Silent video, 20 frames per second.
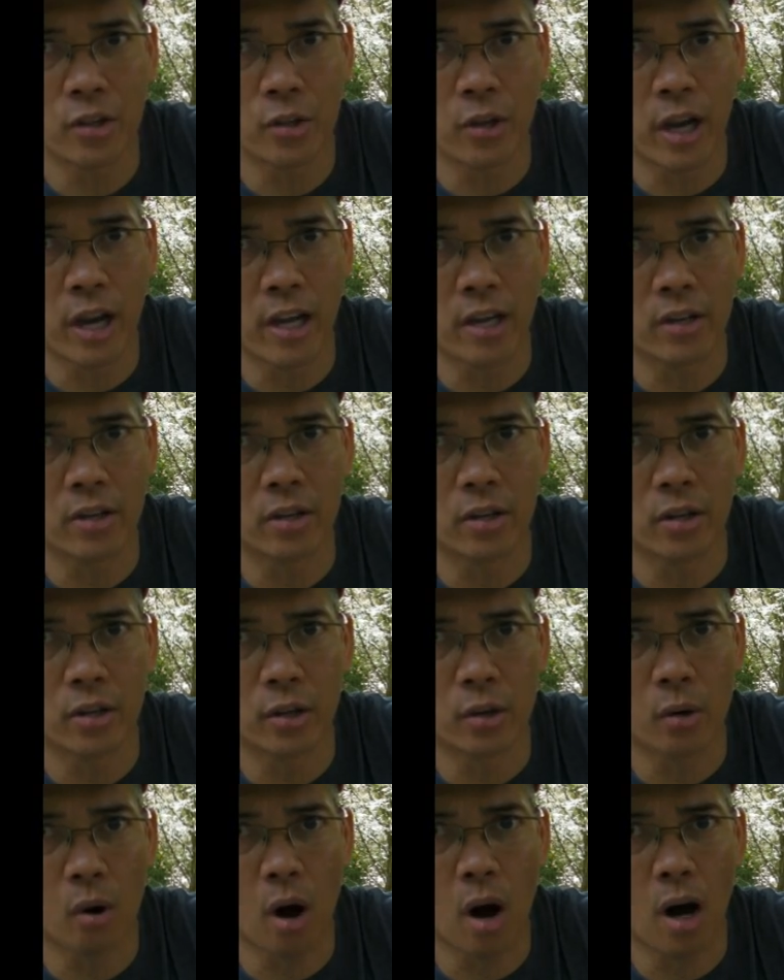you, hey, you know,
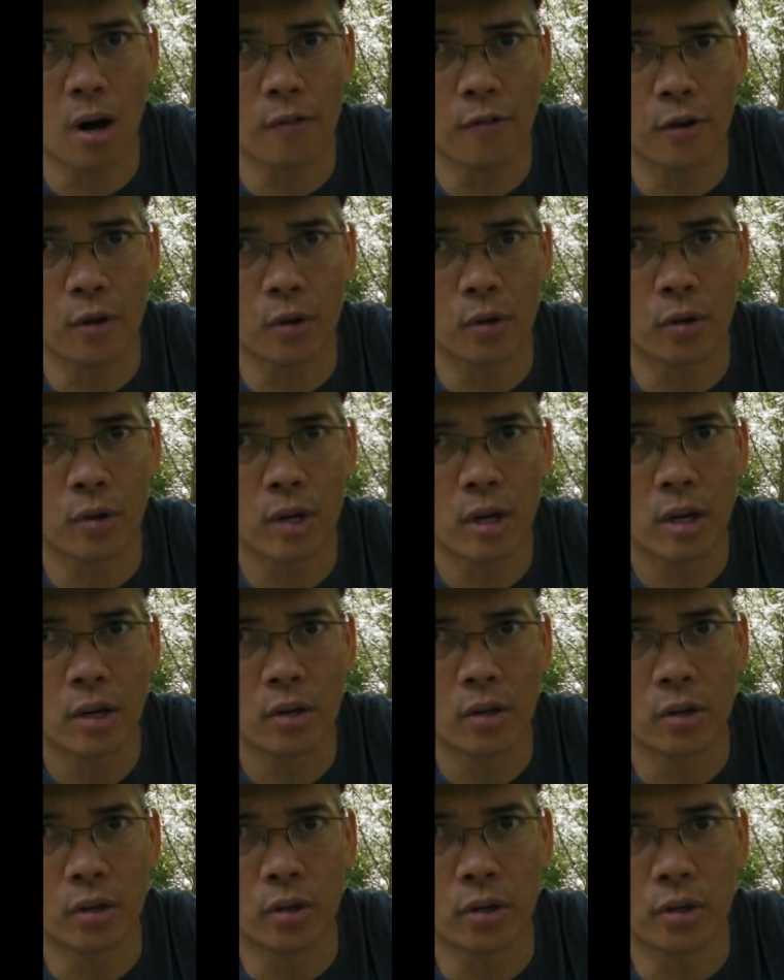you're off.
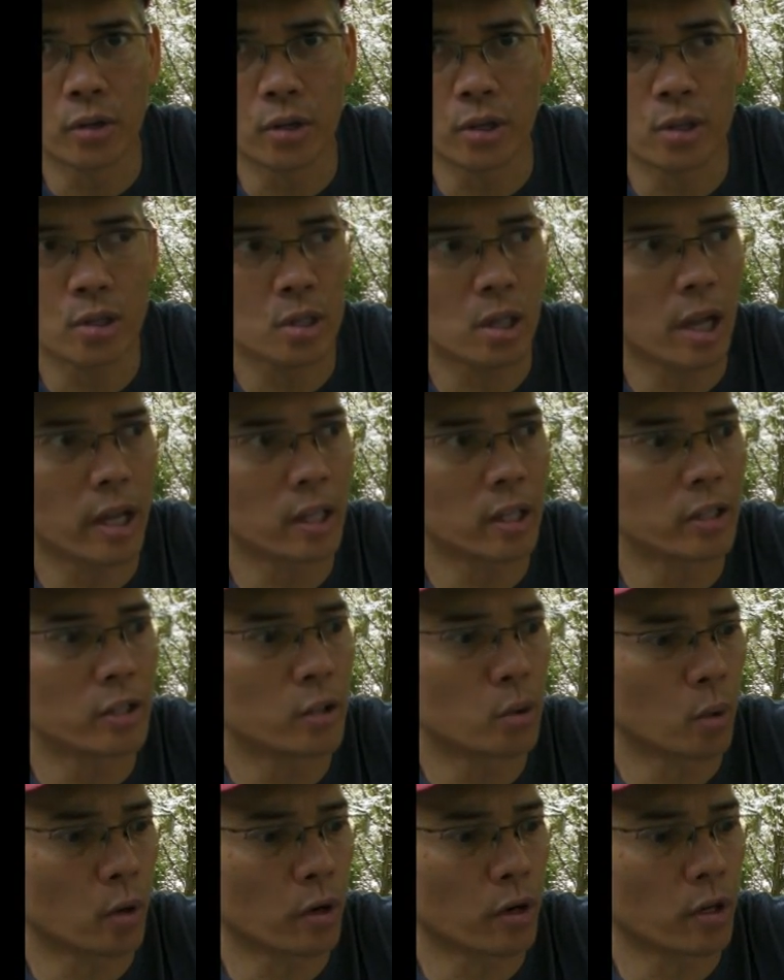you're slightly
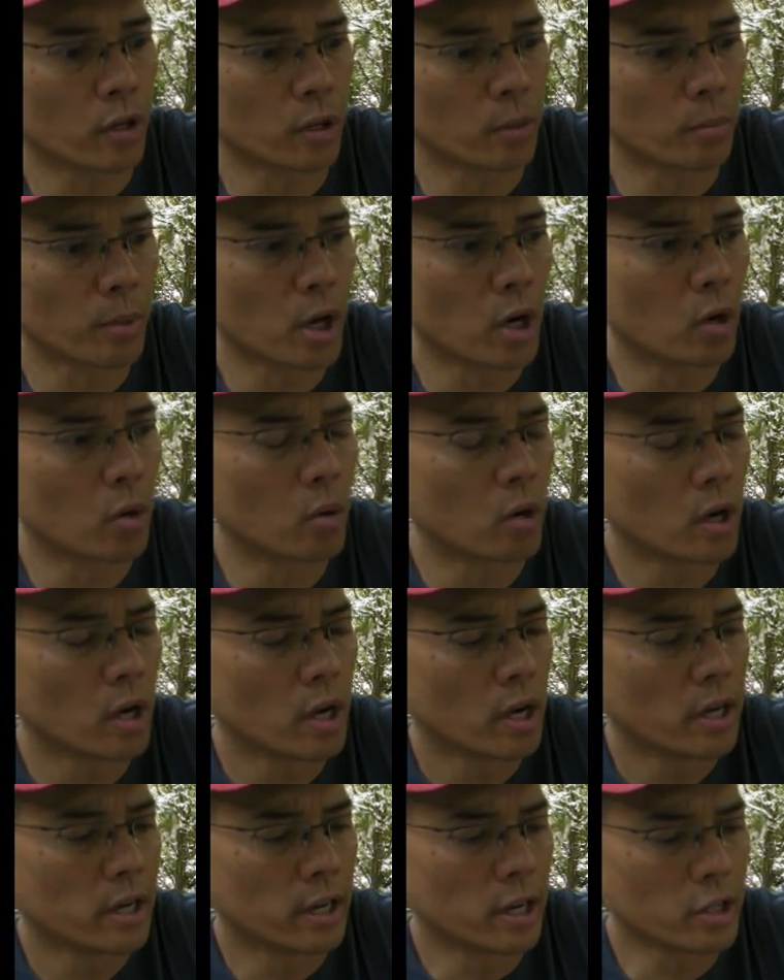torquing the bow.
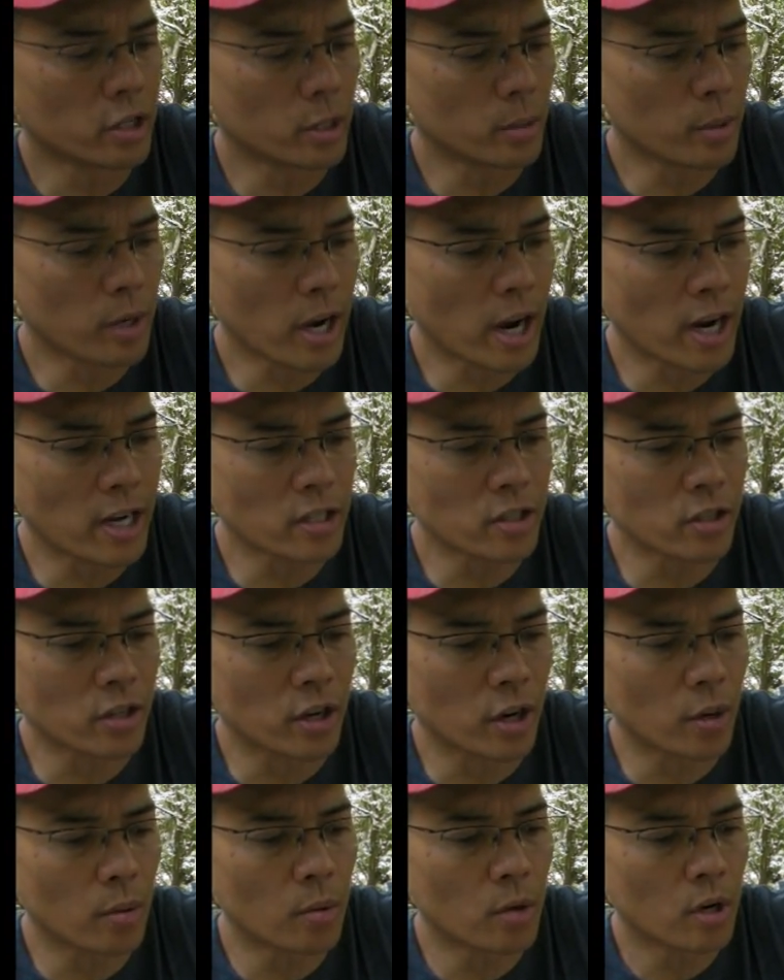Now some of you guys, you
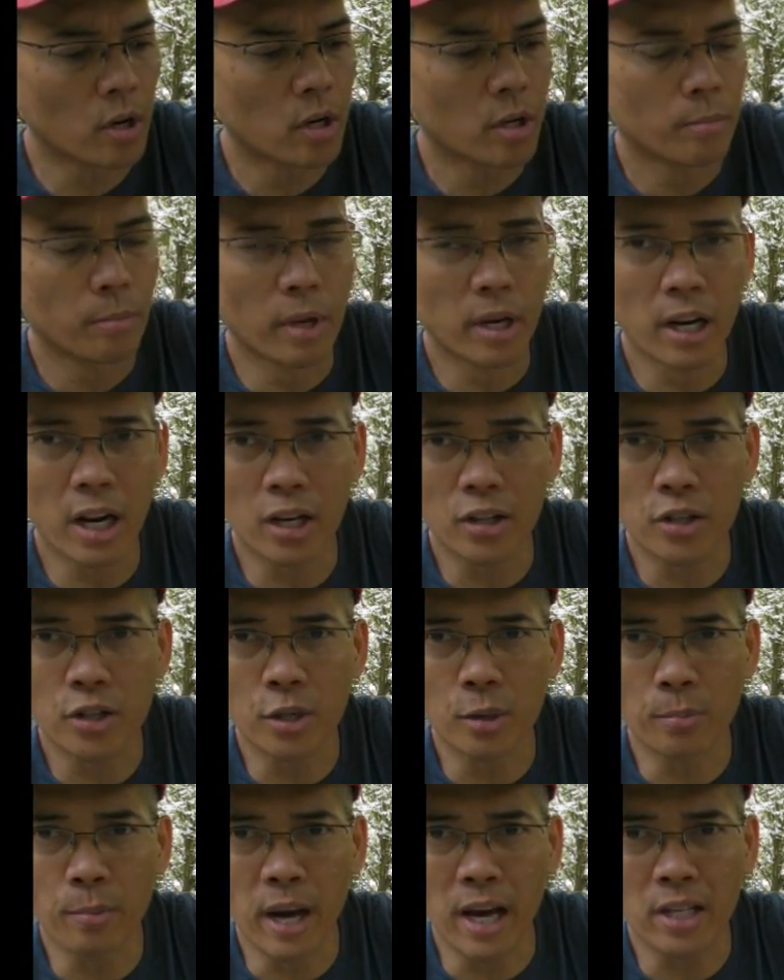know, may not
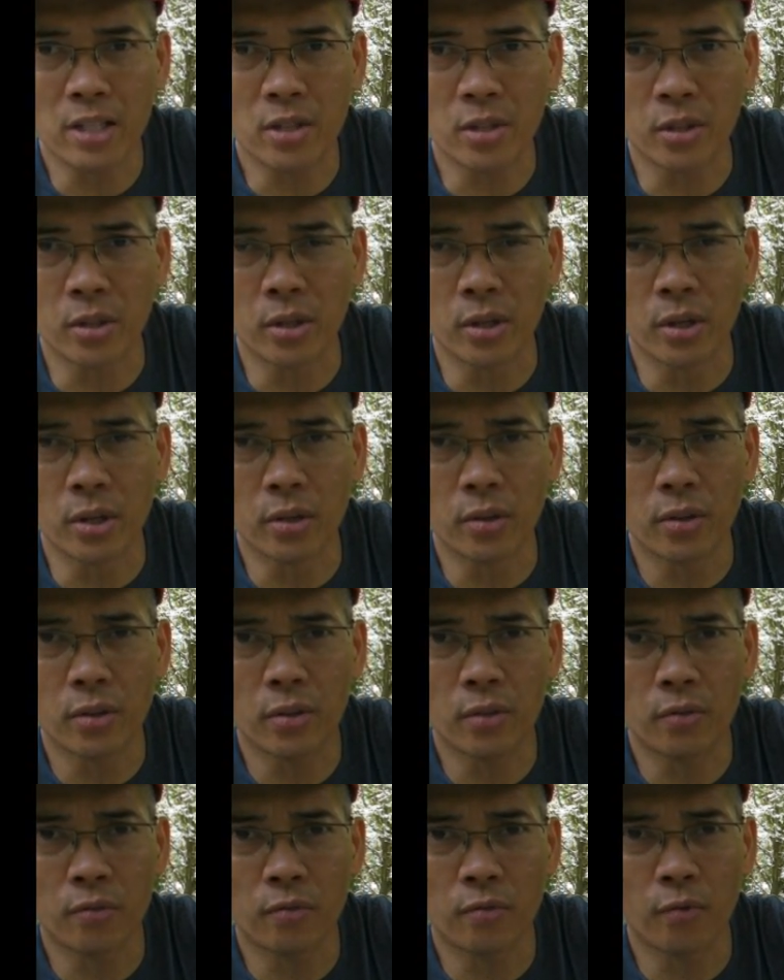shoot past 30 or
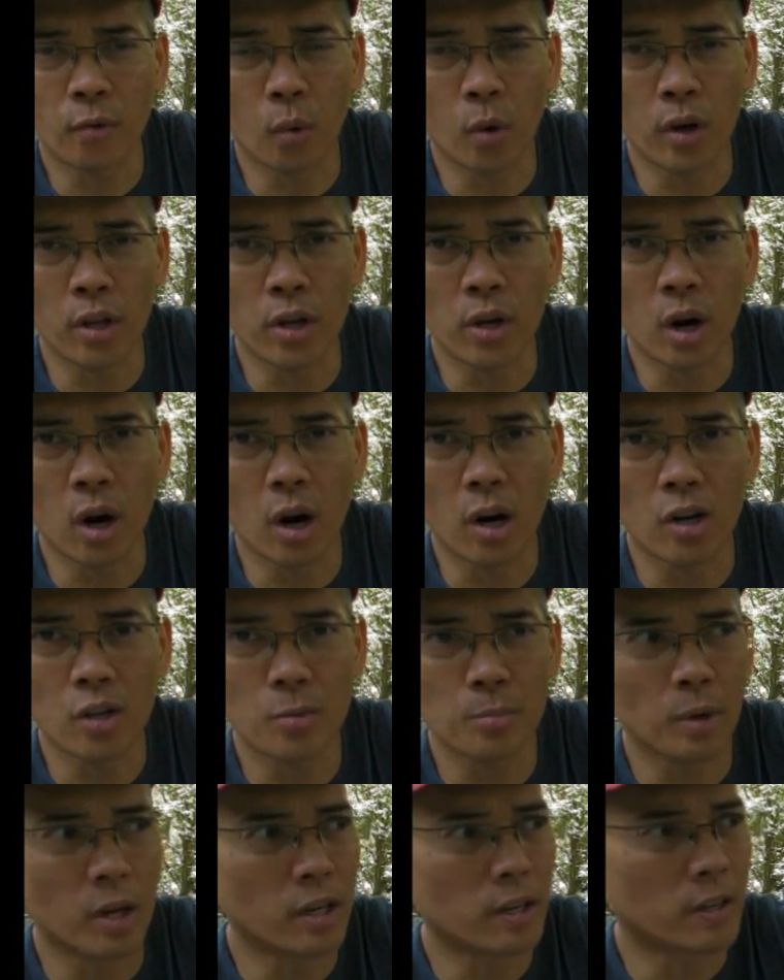40
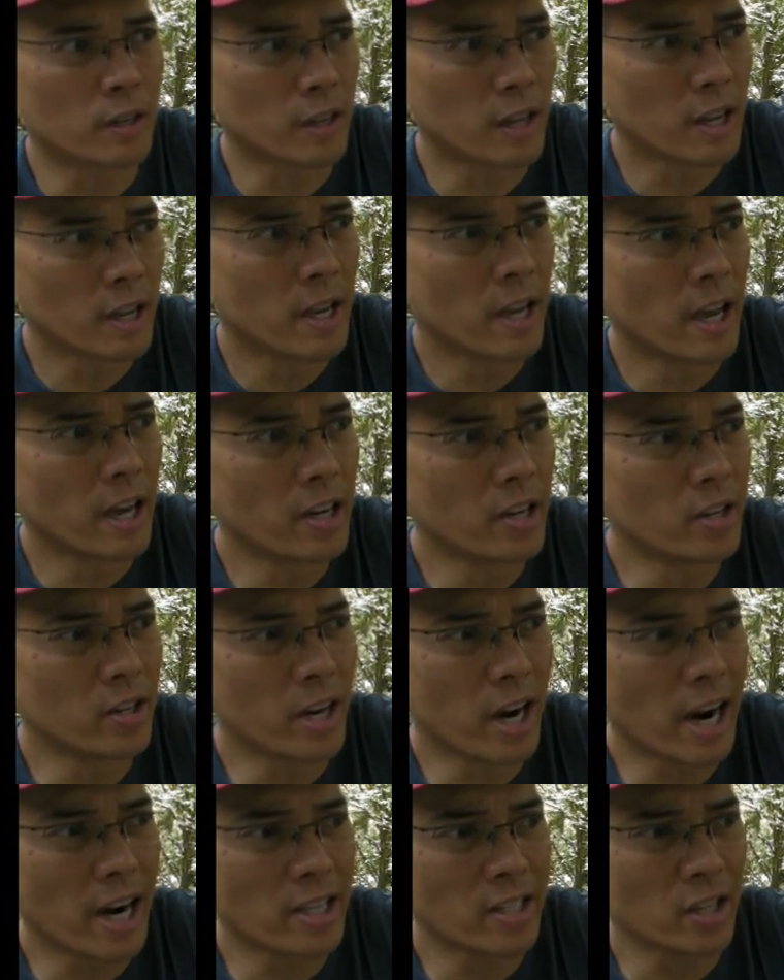yards, but any of you
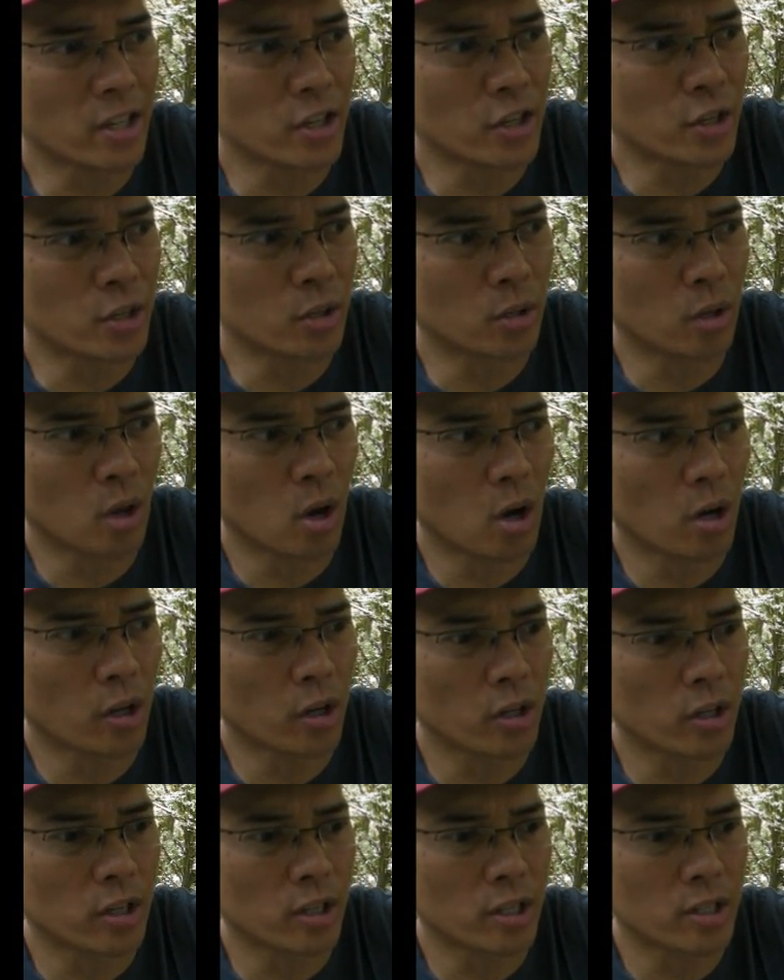guys that shoot
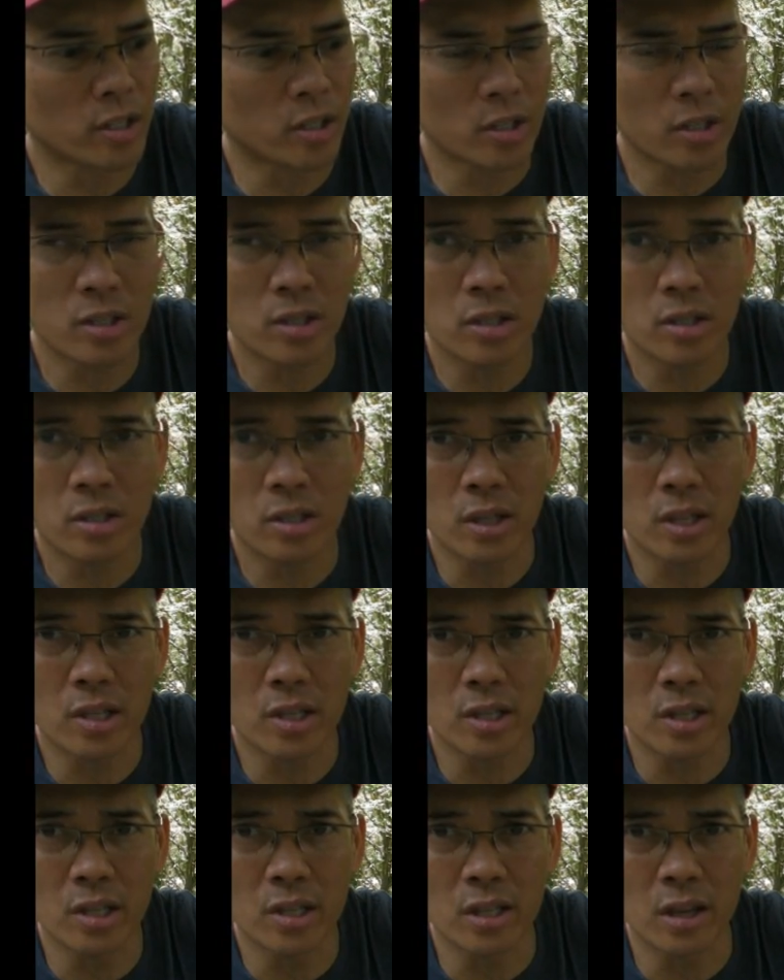longer distance,
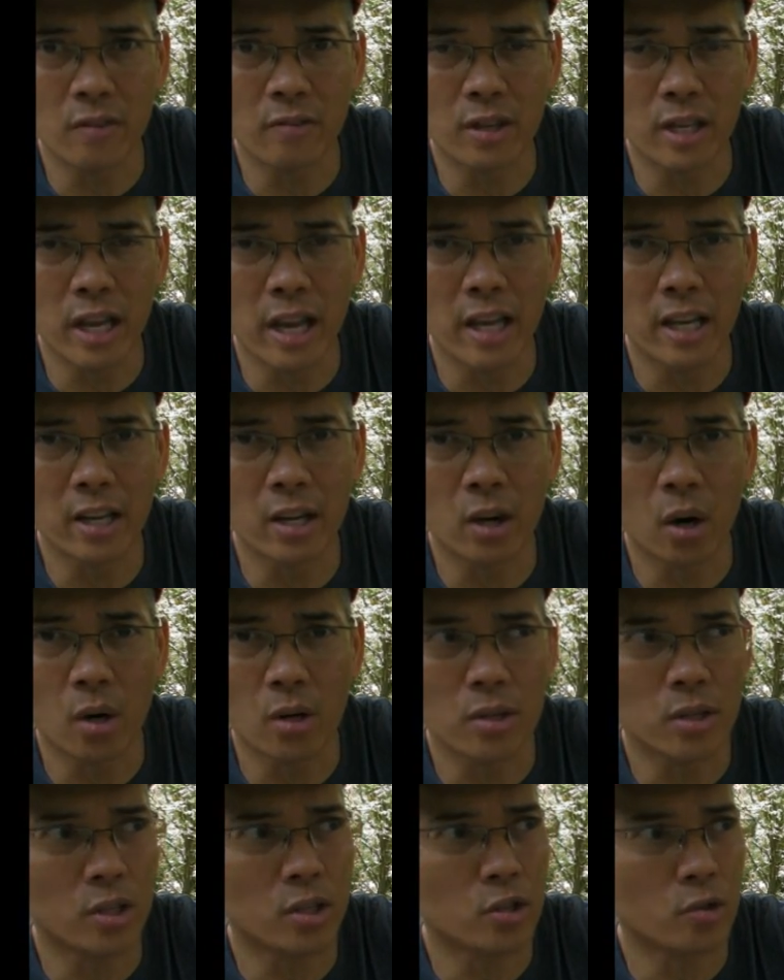60, 70, 80
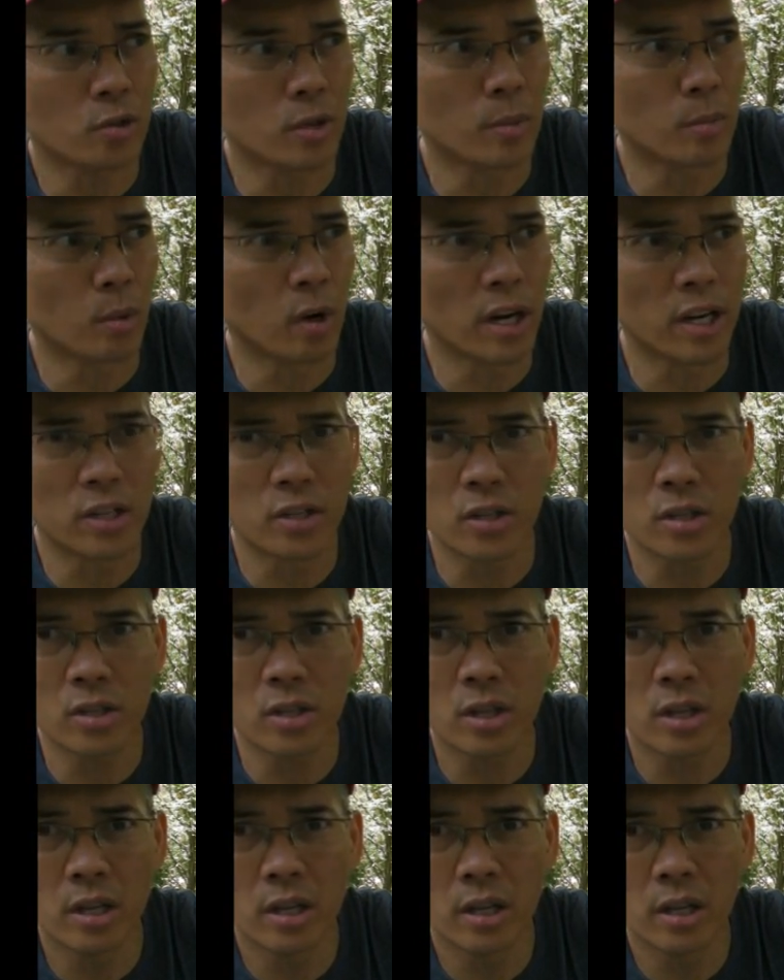yards, extreme ranges,